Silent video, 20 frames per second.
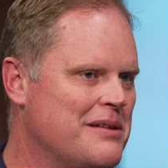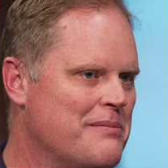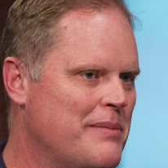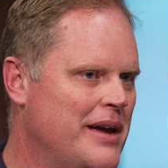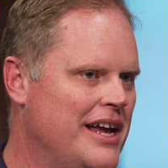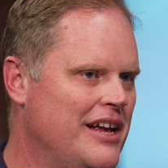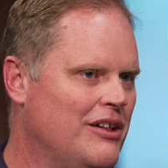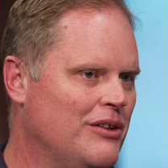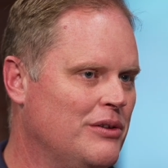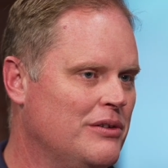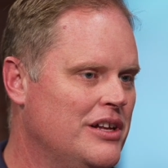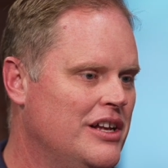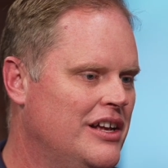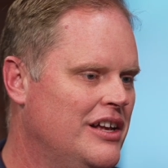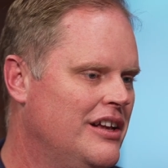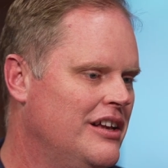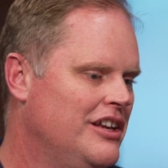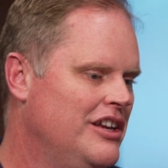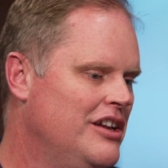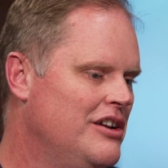in the mail.
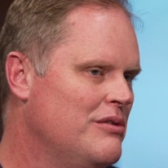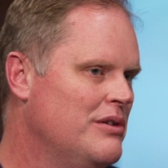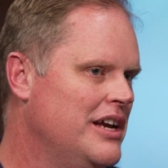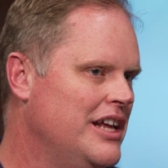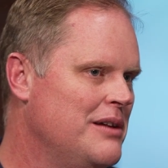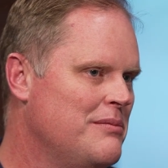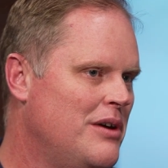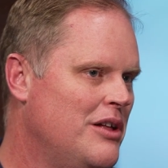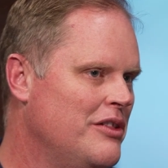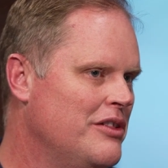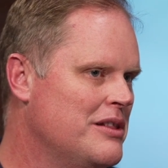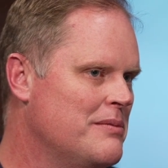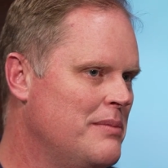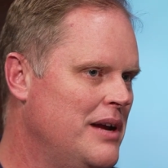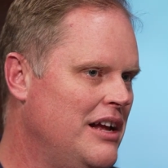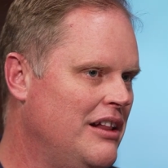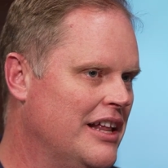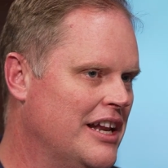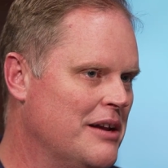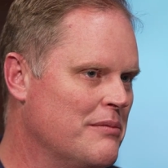You don't get them all in the
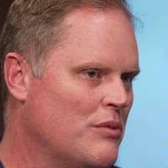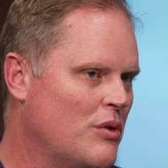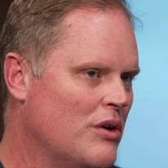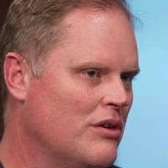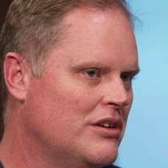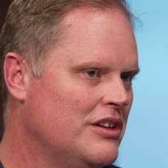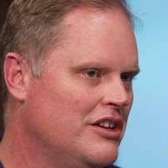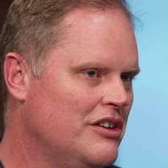mail anymore.